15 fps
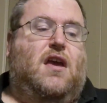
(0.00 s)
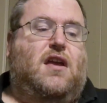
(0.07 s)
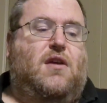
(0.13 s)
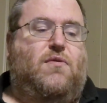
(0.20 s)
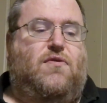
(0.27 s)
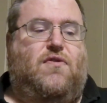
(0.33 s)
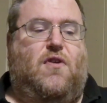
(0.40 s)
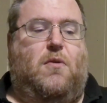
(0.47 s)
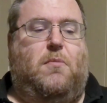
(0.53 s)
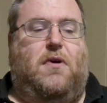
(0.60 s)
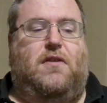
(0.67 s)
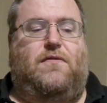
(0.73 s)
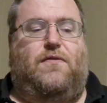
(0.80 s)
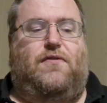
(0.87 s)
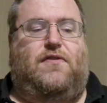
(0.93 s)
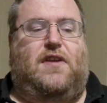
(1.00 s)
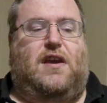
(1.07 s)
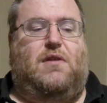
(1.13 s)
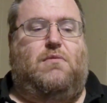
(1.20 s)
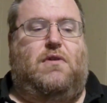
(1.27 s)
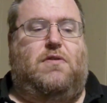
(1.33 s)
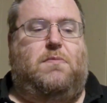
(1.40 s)
Thank you so much for
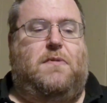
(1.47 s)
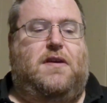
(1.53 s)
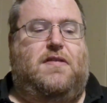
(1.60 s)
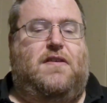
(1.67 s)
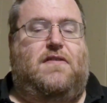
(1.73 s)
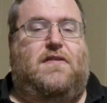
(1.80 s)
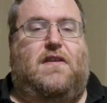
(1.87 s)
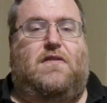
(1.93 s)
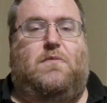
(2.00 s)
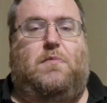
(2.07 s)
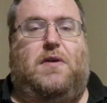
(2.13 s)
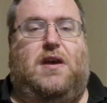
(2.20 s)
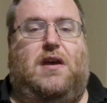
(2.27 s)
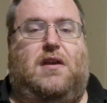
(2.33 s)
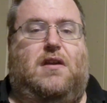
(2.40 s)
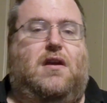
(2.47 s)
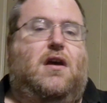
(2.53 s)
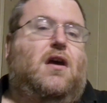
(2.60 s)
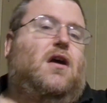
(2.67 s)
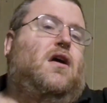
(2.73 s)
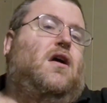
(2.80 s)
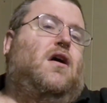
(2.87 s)
sticking with me. This has
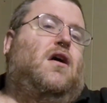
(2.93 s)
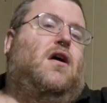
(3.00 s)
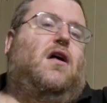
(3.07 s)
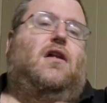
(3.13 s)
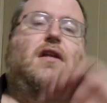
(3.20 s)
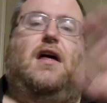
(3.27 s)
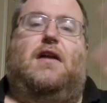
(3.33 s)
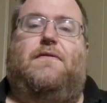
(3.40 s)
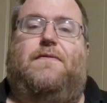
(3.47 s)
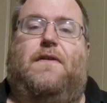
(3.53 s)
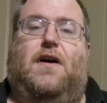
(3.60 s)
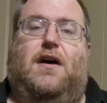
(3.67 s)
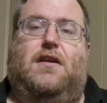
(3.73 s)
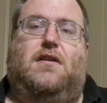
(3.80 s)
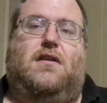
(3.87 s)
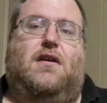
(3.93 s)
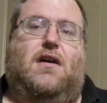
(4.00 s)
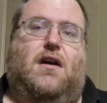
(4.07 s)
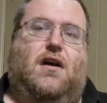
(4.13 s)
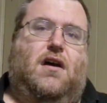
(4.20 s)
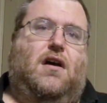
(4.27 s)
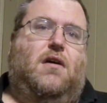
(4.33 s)
been a lot of fun.
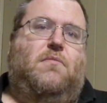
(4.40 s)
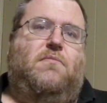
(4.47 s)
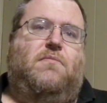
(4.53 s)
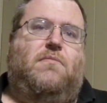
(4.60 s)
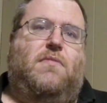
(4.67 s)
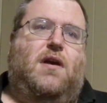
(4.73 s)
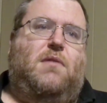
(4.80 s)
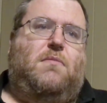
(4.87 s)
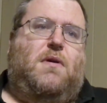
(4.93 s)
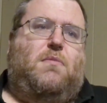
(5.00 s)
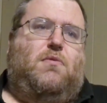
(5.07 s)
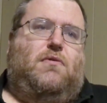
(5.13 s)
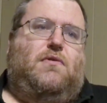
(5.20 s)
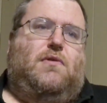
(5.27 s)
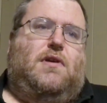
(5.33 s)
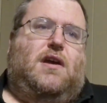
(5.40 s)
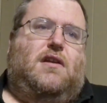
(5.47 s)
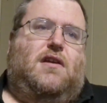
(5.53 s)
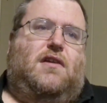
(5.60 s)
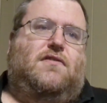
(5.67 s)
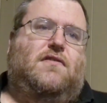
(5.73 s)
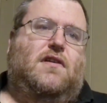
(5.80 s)
And maybe we'll do it
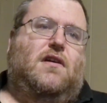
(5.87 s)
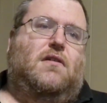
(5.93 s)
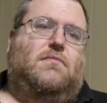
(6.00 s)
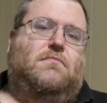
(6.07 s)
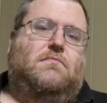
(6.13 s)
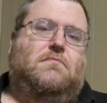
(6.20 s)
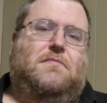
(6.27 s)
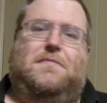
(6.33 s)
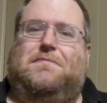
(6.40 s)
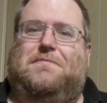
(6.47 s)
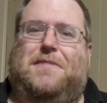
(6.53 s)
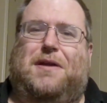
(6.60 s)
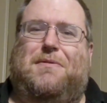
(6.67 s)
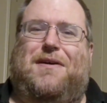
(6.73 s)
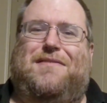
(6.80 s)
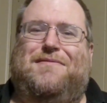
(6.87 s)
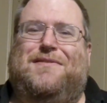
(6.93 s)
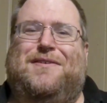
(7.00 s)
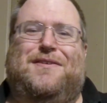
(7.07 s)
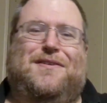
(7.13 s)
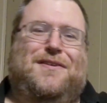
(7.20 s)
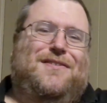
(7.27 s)
again next year. Anyway,
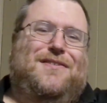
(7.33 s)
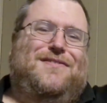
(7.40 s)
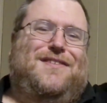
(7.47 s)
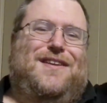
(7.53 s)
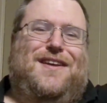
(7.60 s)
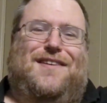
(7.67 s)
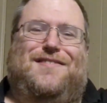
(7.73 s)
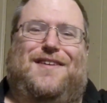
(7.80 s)
See you